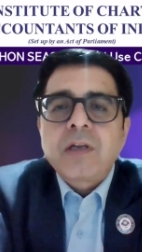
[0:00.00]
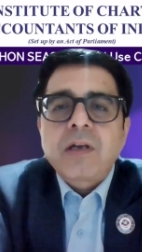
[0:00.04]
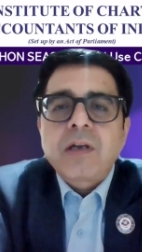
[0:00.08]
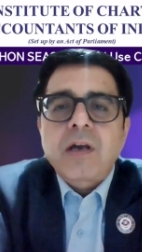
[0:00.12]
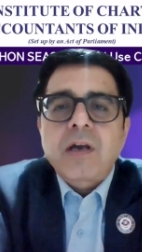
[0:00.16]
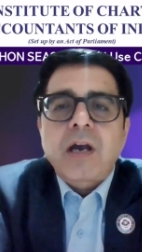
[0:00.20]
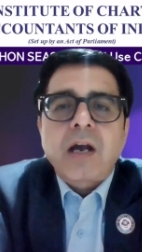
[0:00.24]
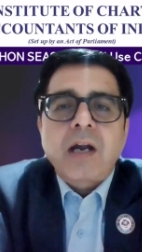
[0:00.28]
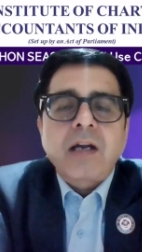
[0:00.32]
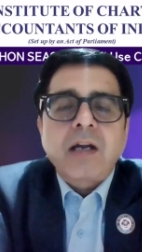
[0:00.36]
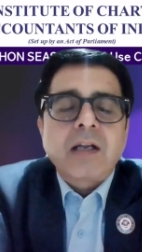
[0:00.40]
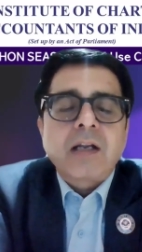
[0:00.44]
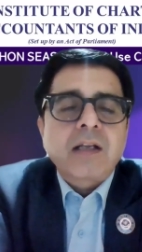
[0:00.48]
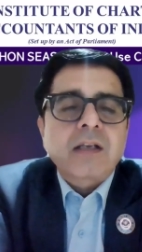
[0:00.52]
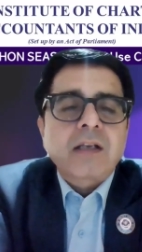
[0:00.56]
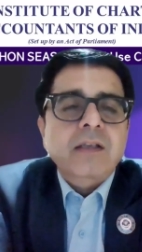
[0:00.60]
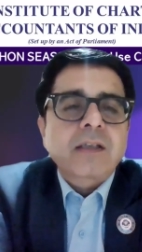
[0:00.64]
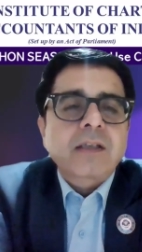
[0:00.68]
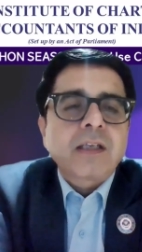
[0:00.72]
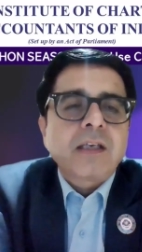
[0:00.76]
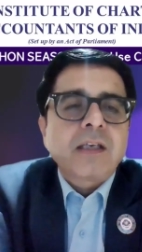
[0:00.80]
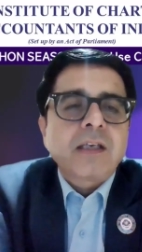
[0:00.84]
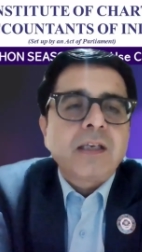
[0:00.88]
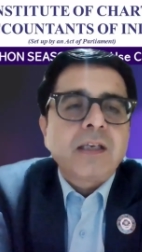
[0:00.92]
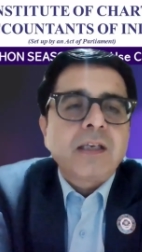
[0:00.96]
under
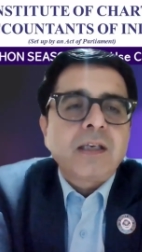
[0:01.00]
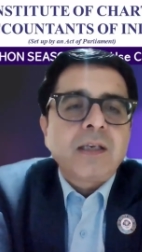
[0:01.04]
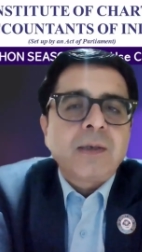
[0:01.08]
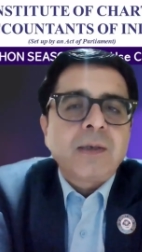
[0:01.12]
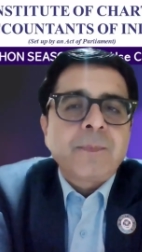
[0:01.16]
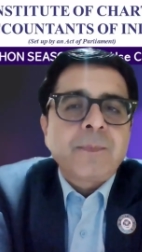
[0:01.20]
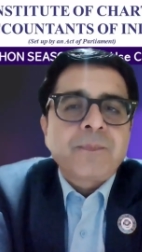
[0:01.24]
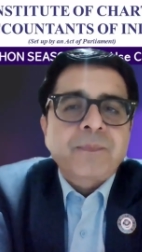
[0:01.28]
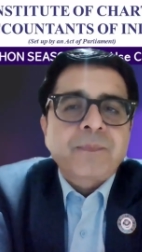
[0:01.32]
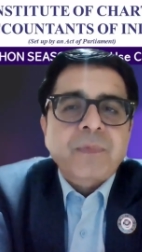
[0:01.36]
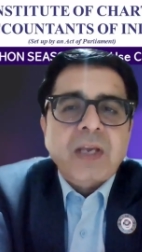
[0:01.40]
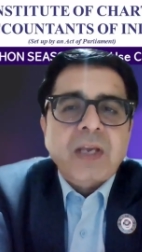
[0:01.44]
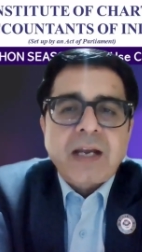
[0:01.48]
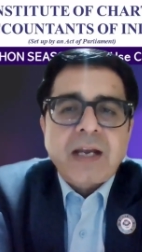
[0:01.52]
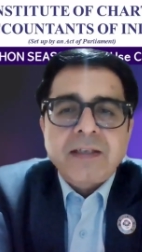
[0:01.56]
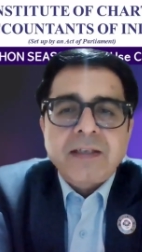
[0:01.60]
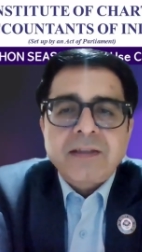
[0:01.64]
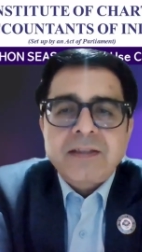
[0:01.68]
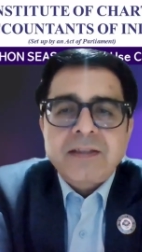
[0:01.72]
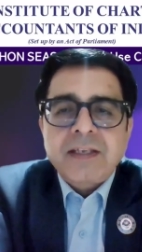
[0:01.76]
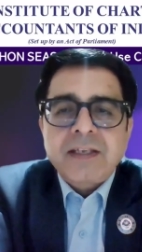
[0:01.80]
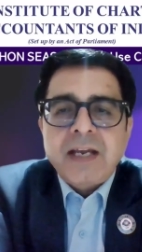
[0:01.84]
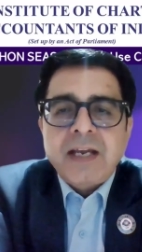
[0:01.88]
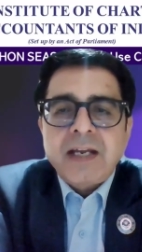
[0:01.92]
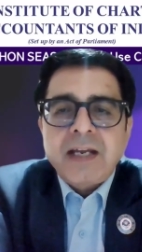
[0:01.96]
the
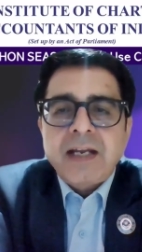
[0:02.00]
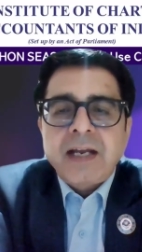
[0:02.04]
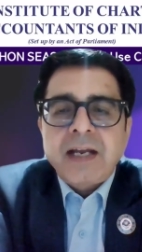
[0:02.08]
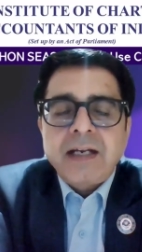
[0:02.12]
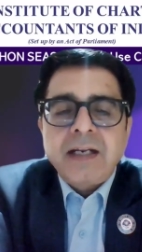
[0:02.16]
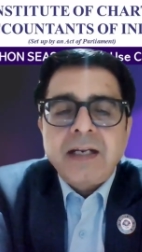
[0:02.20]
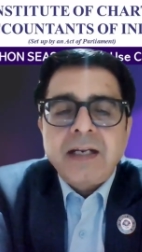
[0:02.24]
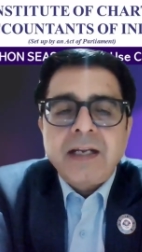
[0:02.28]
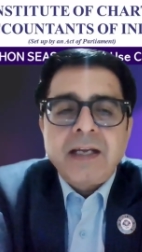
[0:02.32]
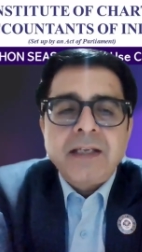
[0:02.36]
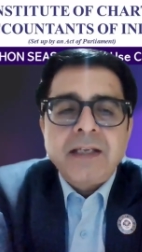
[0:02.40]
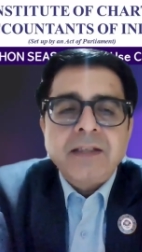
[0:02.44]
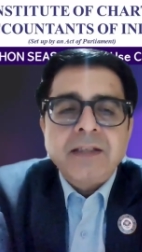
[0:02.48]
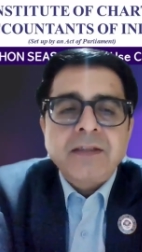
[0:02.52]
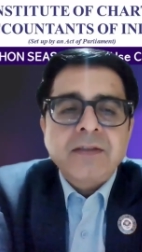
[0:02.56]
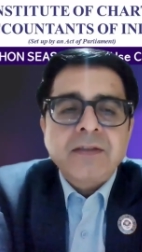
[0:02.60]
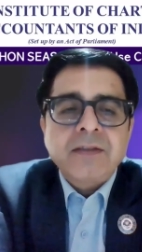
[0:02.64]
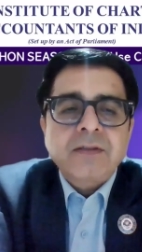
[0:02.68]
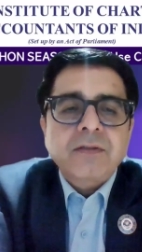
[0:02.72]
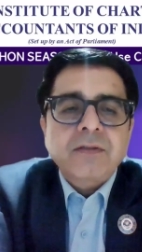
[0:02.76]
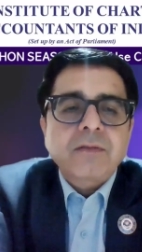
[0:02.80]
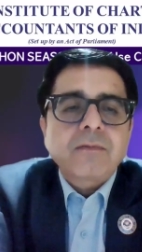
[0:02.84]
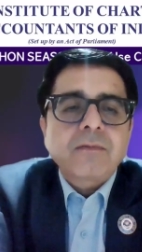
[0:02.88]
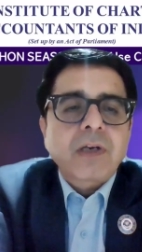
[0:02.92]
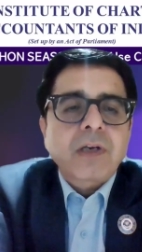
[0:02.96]
ICAI guidelines,
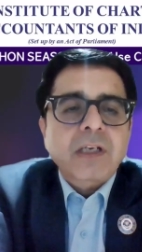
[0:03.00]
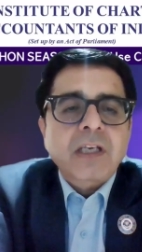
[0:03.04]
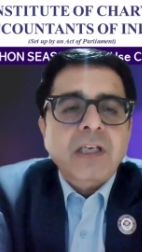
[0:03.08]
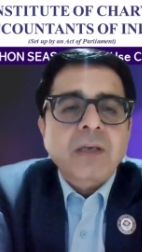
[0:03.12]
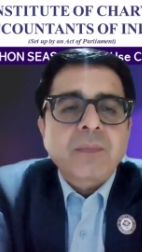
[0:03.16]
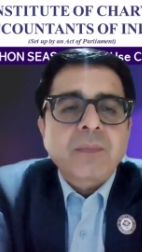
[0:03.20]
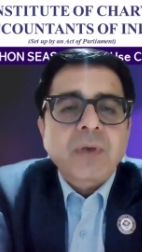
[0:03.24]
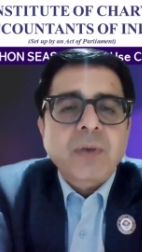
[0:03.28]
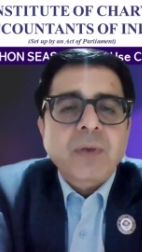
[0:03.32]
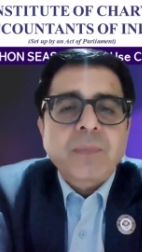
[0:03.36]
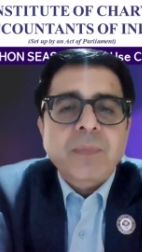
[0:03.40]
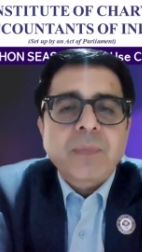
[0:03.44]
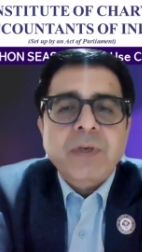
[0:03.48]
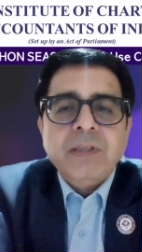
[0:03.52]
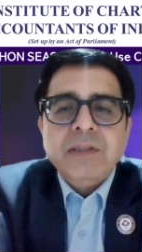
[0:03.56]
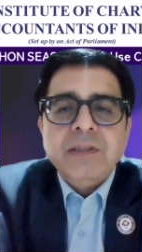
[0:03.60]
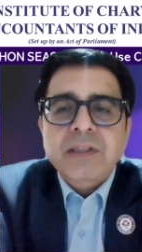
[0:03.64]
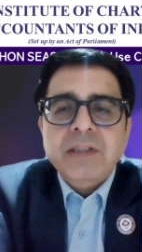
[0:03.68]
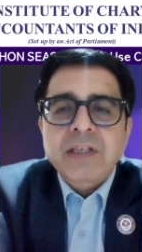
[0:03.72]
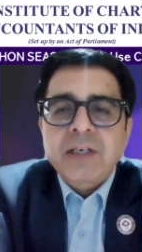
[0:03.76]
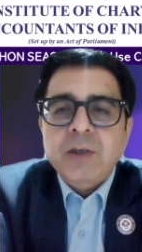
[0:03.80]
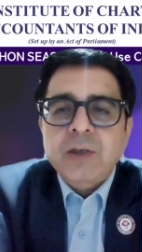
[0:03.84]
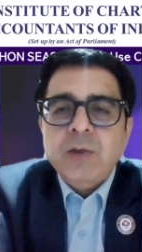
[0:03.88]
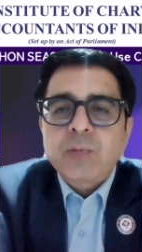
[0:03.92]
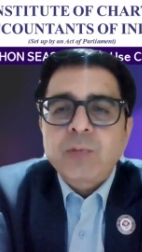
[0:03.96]
working papers
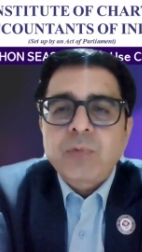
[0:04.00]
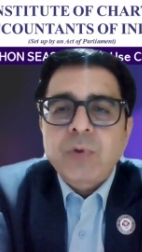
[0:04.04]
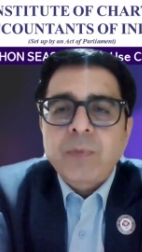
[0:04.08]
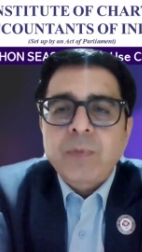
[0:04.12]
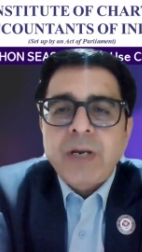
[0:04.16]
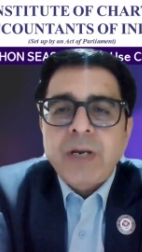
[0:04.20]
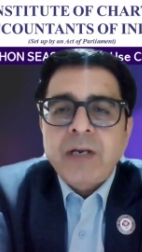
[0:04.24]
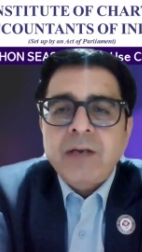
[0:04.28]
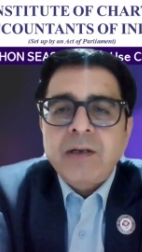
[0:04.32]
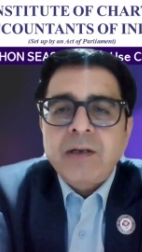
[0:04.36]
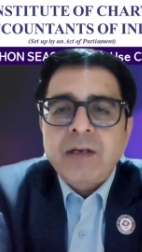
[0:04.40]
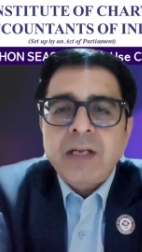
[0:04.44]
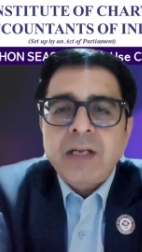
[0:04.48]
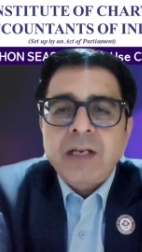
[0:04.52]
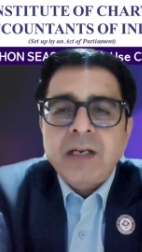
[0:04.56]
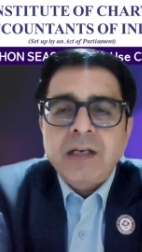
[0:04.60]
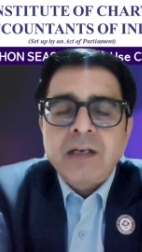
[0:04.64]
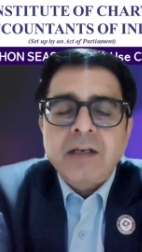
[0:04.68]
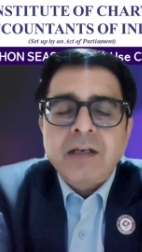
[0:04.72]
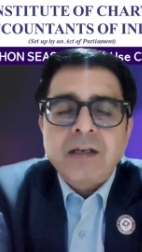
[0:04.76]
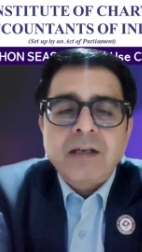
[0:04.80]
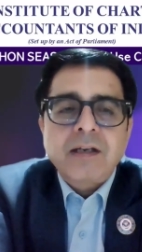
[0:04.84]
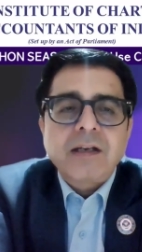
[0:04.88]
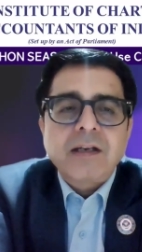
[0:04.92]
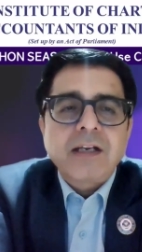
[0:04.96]
need to be
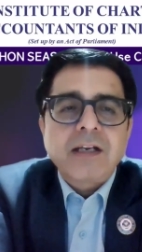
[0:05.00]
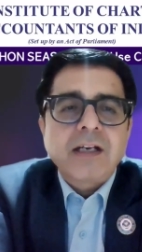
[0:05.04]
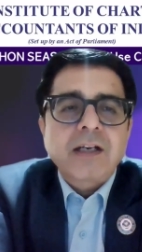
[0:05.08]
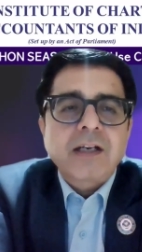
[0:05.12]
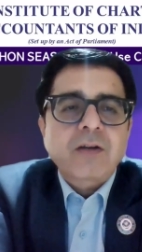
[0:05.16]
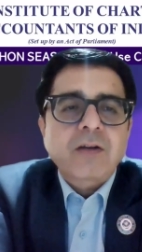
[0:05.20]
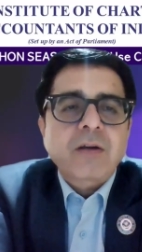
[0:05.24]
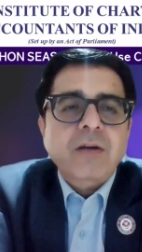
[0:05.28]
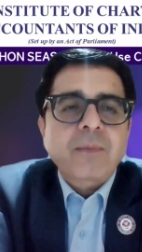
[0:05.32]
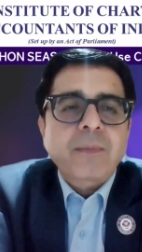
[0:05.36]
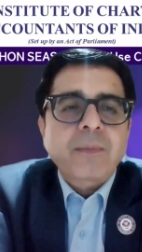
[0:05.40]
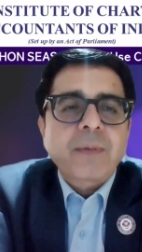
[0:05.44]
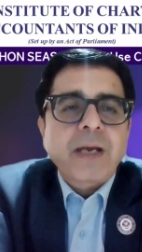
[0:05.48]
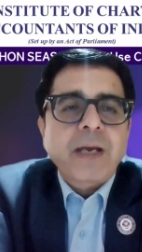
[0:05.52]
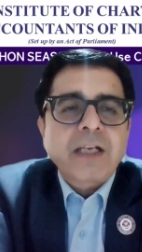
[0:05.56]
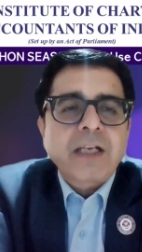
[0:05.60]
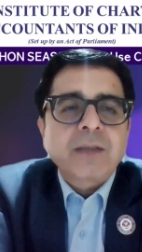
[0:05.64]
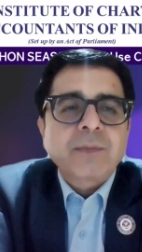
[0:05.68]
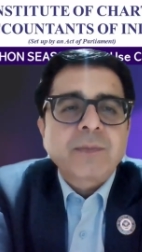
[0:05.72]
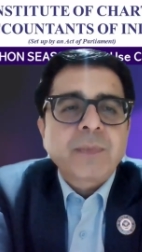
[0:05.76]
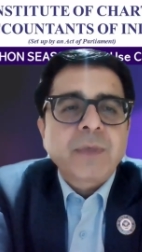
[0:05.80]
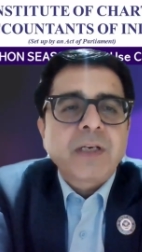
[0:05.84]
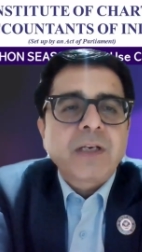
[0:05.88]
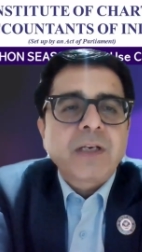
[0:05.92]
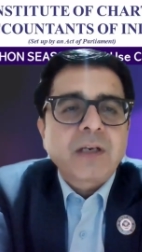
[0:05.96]
maintained, letter of
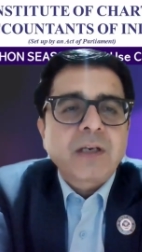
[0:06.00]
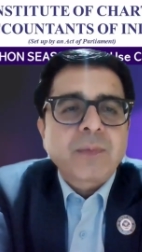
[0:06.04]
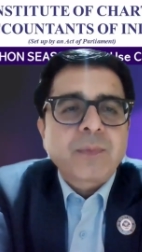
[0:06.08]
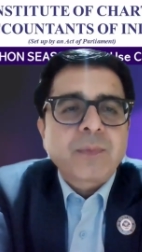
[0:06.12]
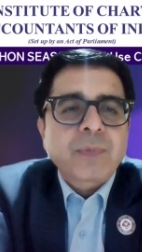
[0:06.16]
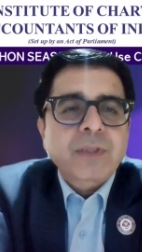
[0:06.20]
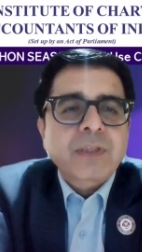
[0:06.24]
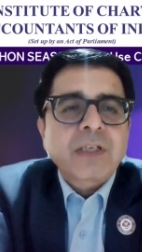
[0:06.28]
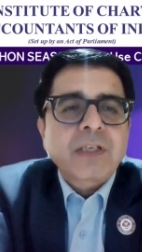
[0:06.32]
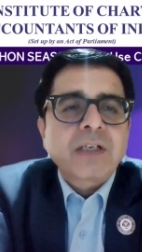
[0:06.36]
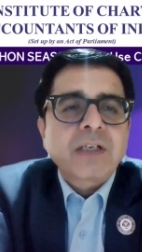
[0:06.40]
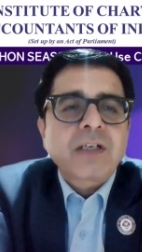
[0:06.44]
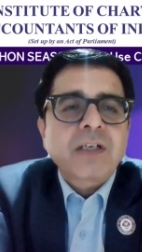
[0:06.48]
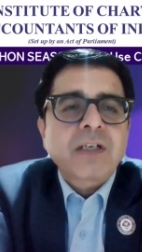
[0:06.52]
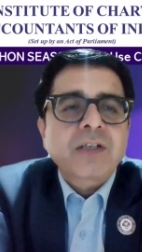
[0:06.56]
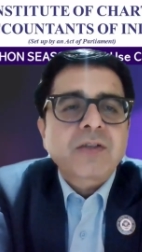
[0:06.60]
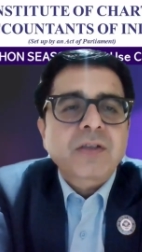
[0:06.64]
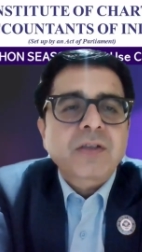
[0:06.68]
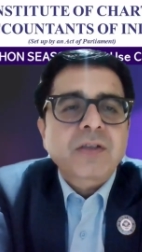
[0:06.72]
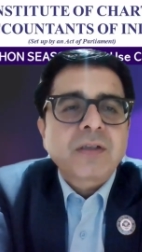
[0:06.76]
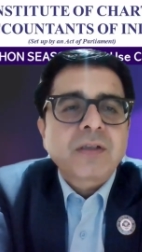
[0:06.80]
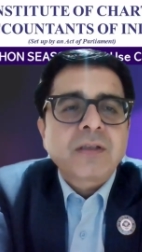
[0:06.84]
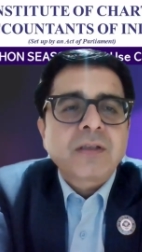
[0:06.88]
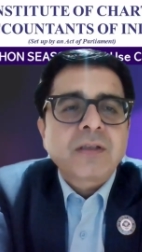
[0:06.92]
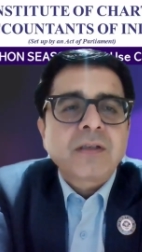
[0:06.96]
management
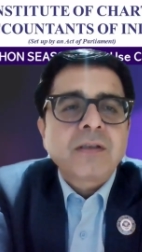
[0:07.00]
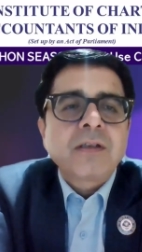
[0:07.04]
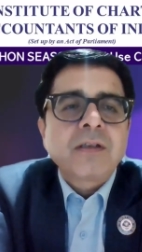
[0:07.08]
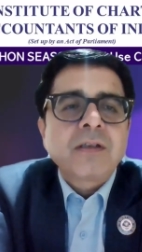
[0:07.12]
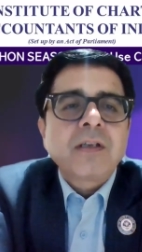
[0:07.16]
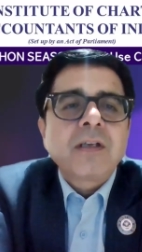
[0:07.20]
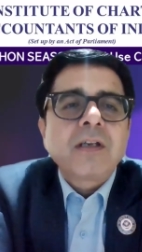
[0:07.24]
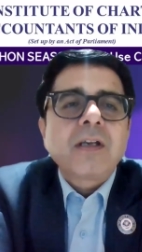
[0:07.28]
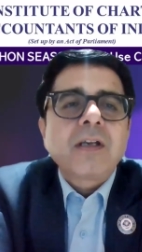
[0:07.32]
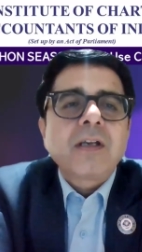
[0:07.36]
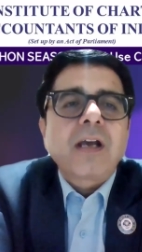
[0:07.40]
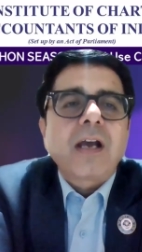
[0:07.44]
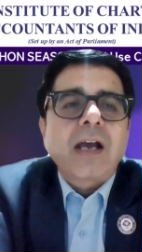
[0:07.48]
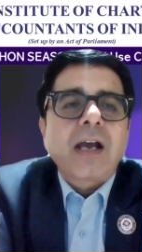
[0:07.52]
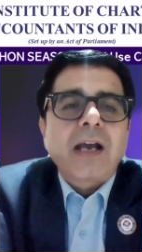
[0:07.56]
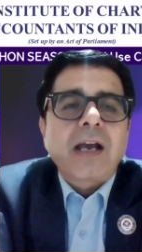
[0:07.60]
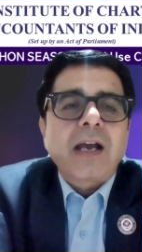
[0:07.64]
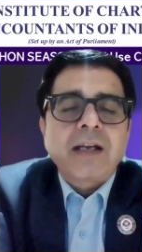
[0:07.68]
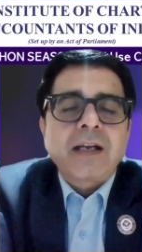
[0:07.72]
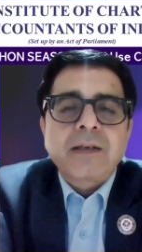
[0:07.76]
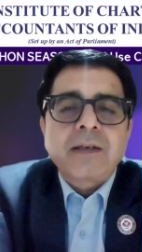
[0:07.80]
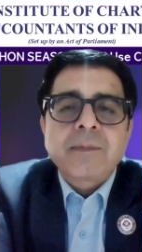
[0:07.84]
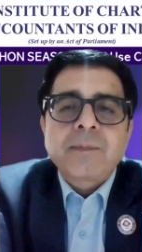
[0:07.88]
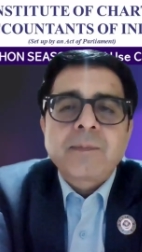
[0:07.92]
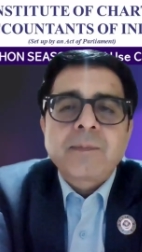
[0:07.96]
representation,
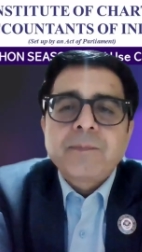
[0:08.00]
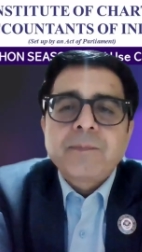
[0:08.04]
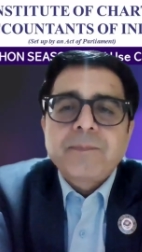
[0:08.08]
and